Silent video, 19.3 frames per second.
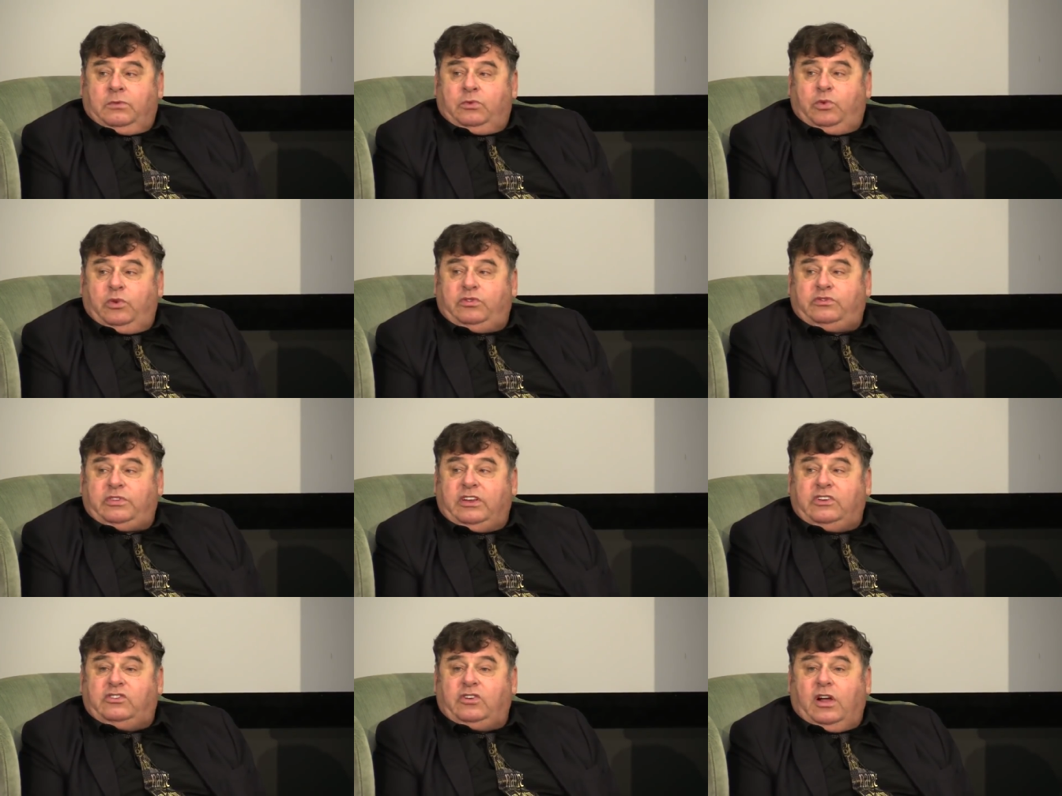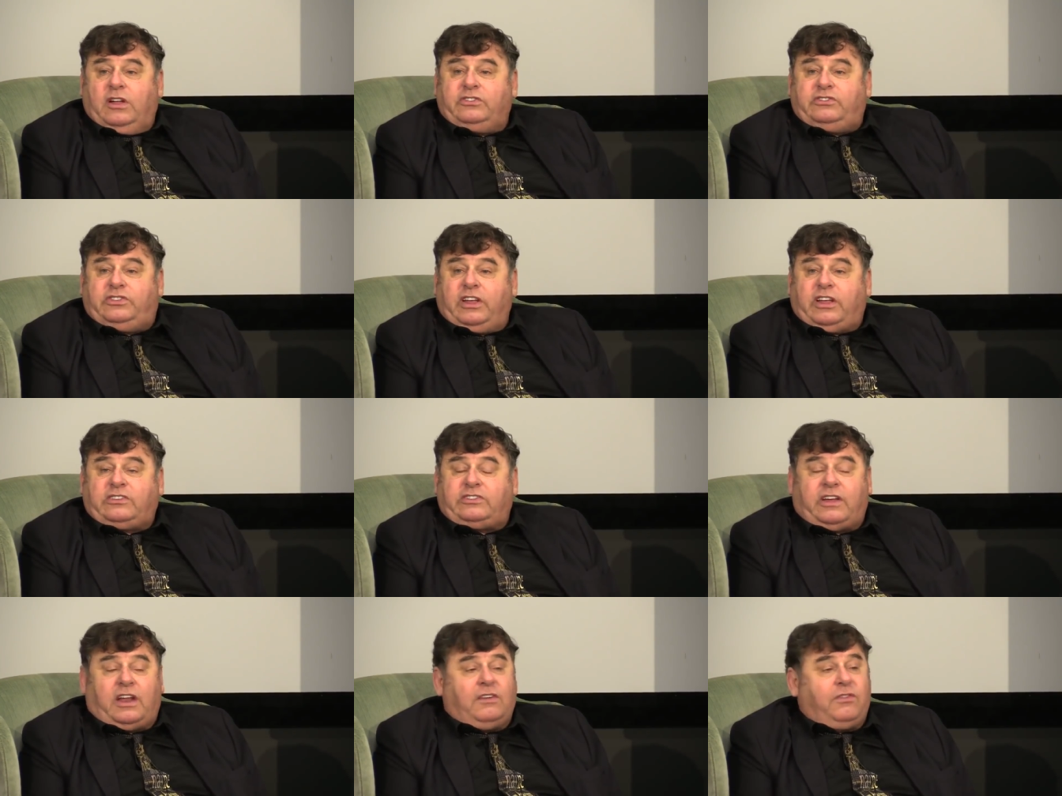Twisting John
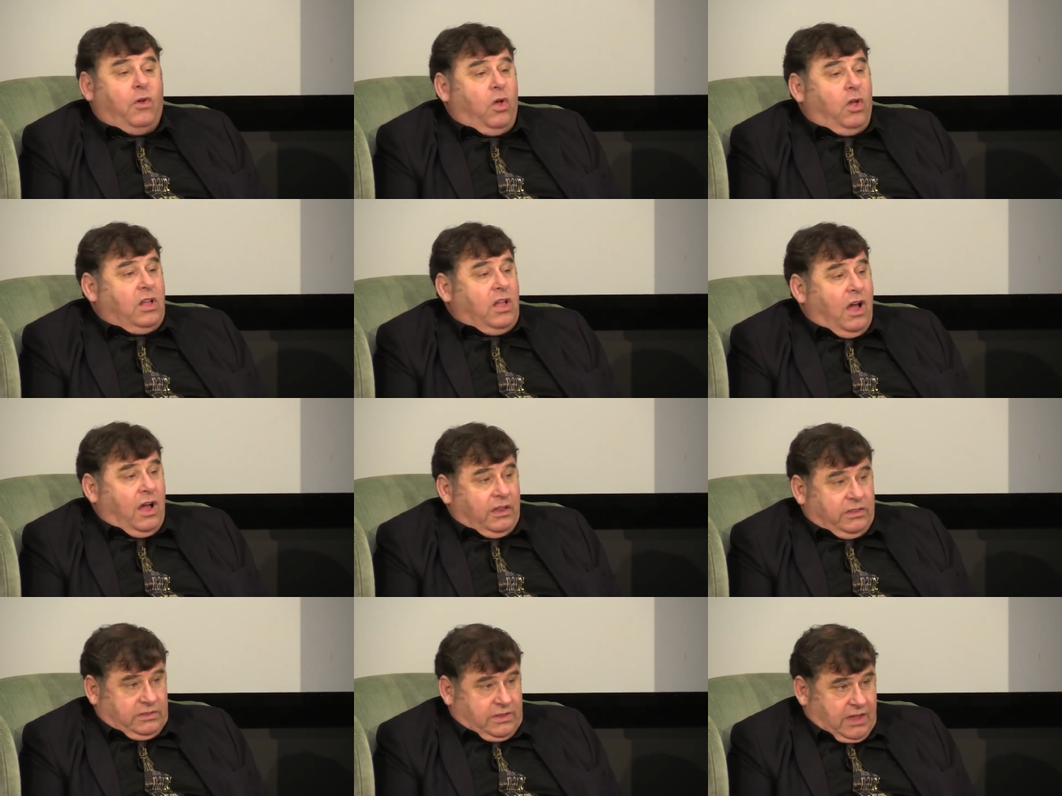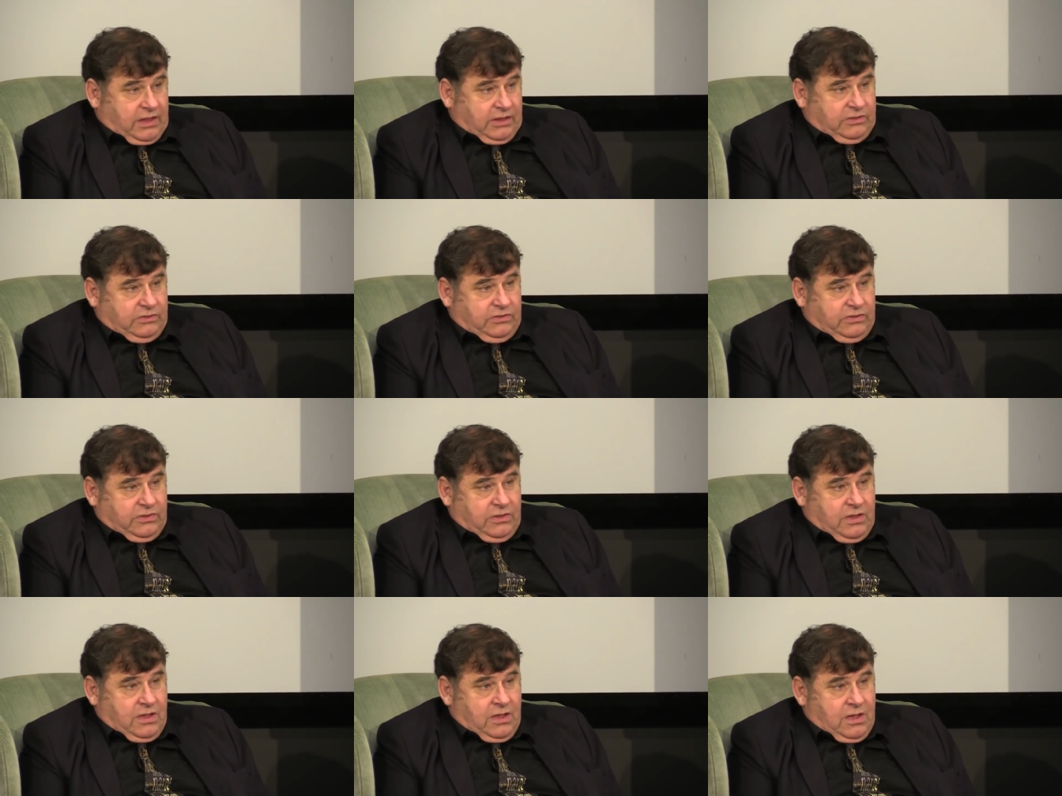6 out of all
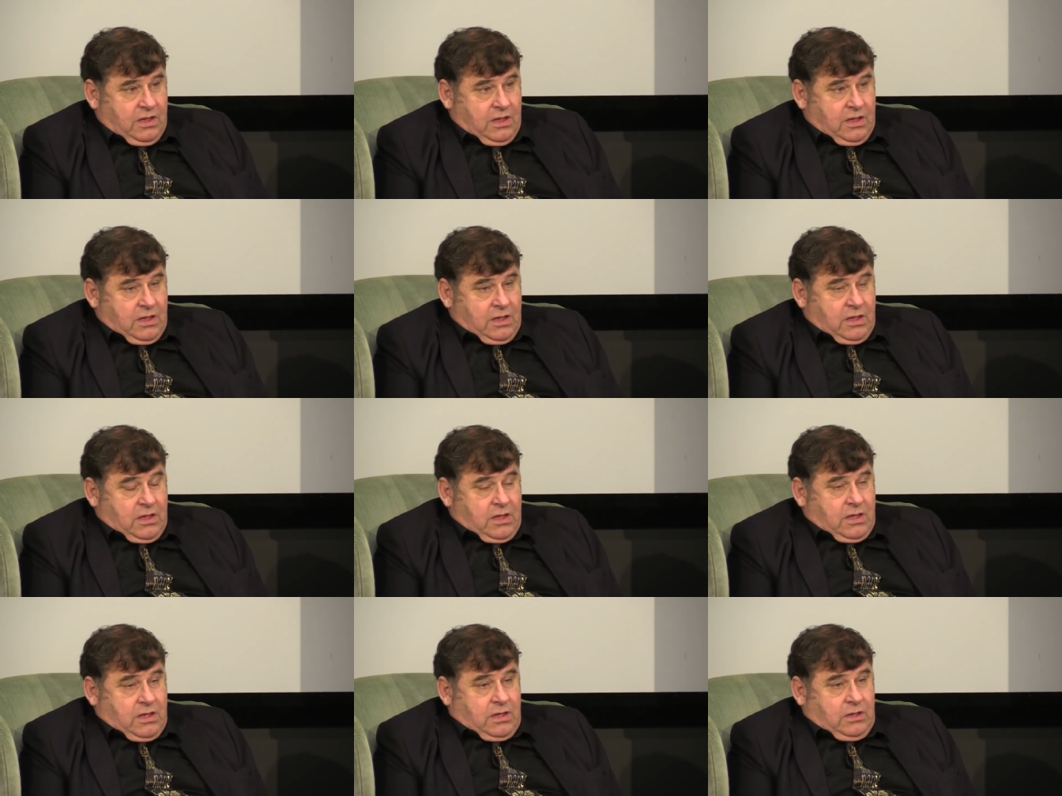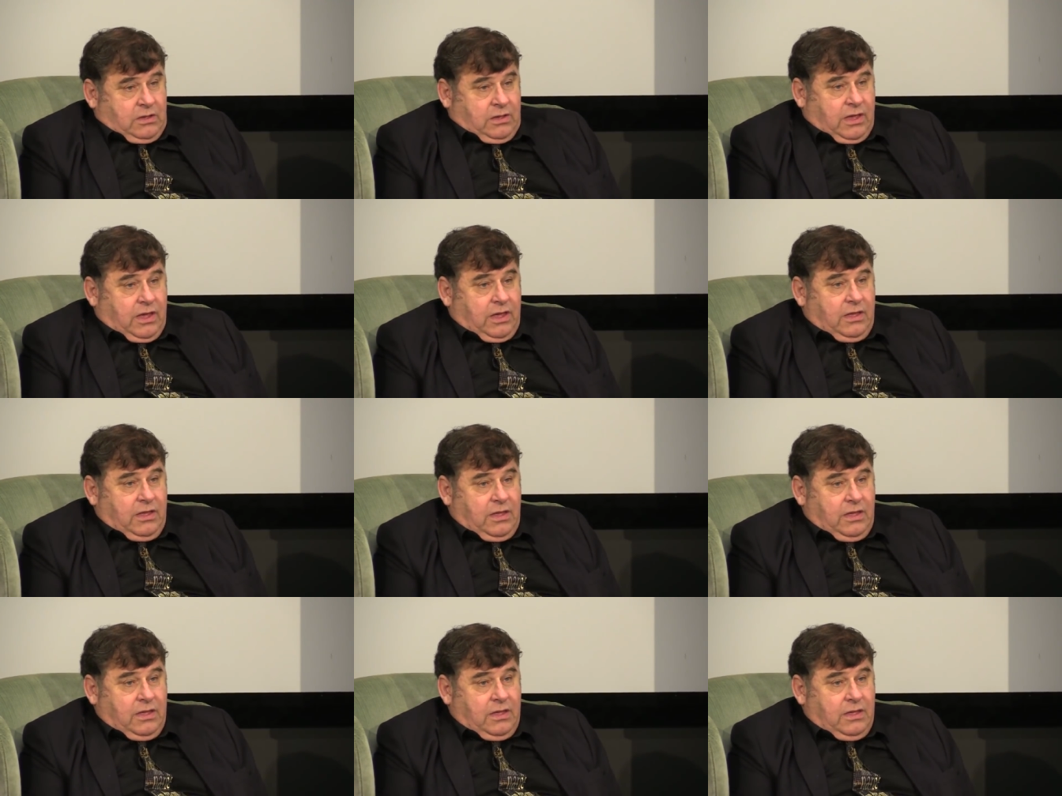context. Okay?